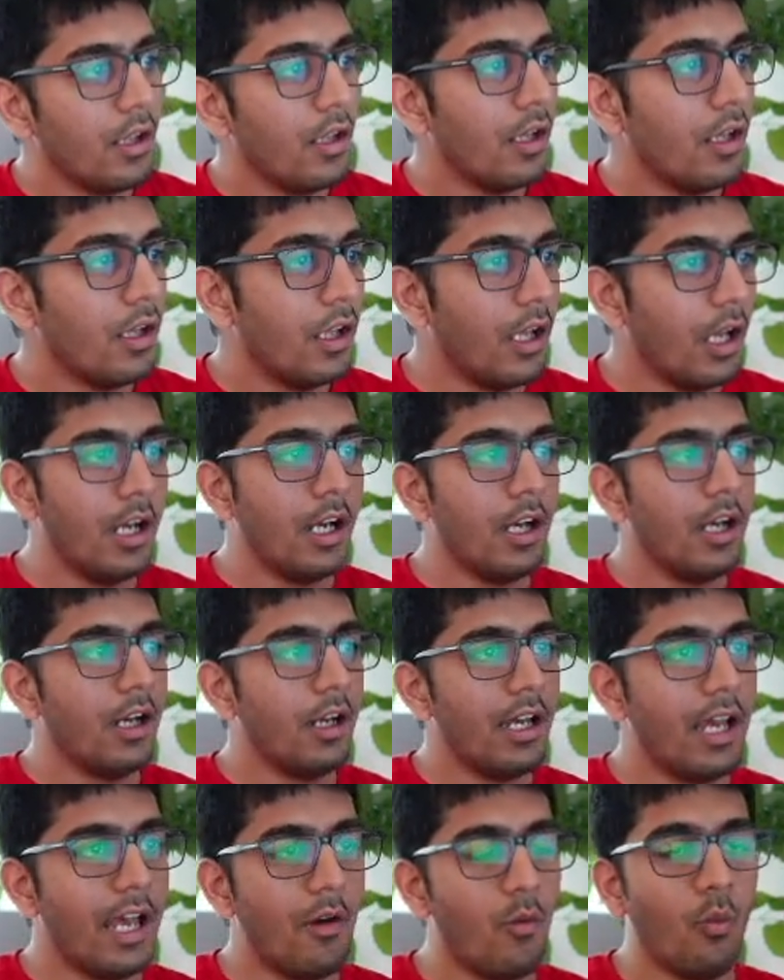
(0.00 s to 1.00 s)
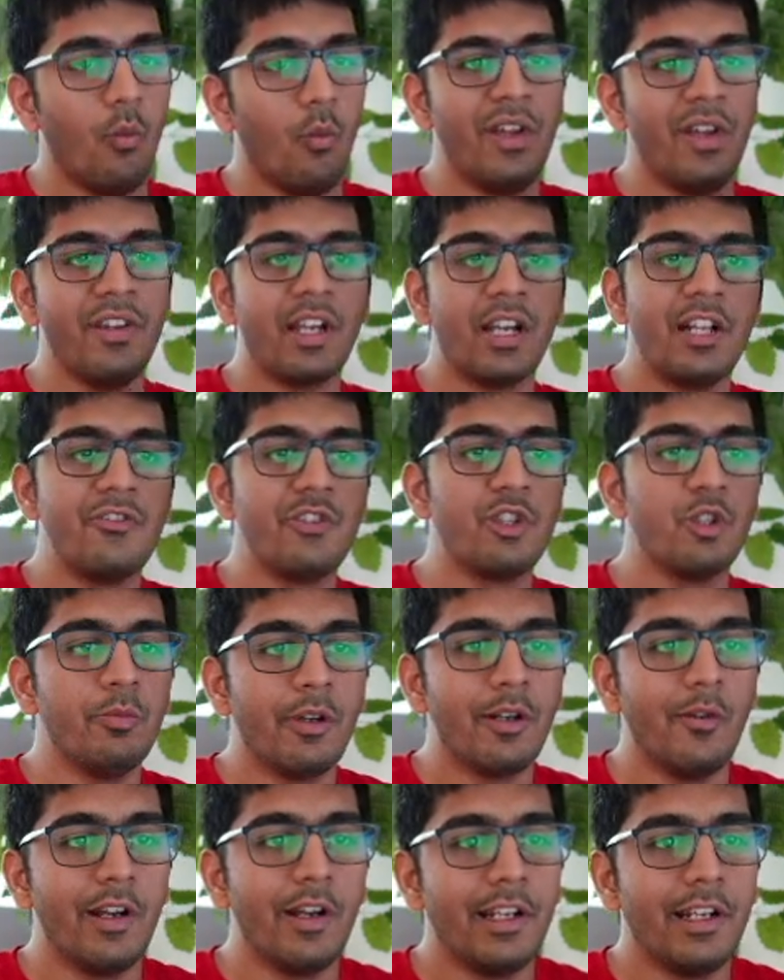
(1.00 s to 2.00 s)
uh, when the consumer
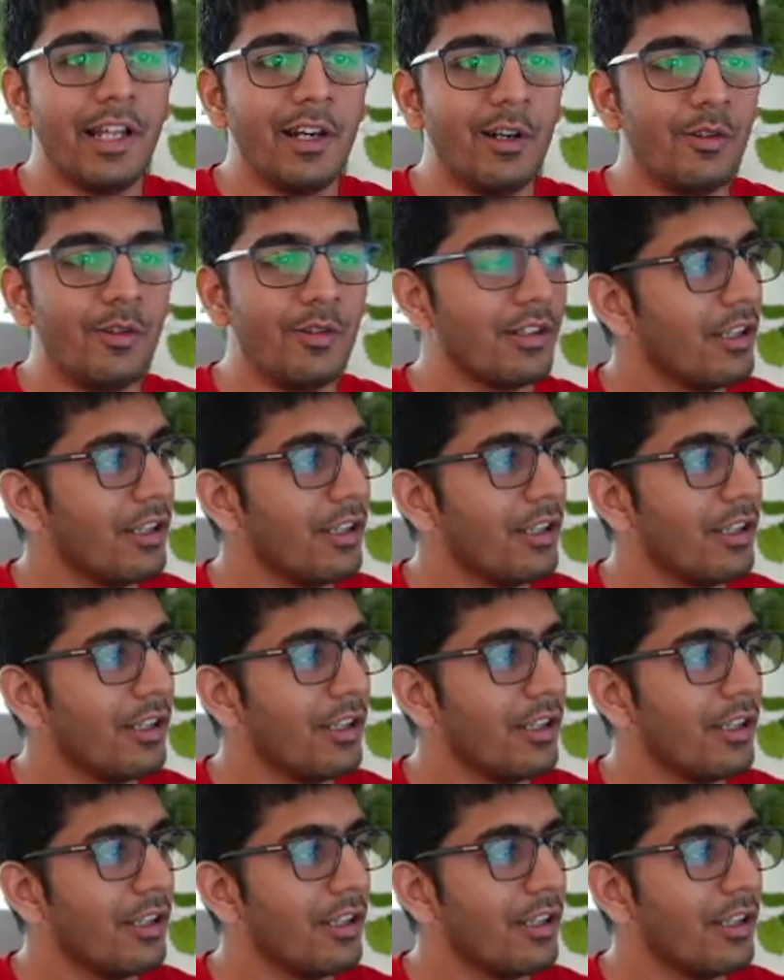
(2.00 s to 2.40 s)
went down,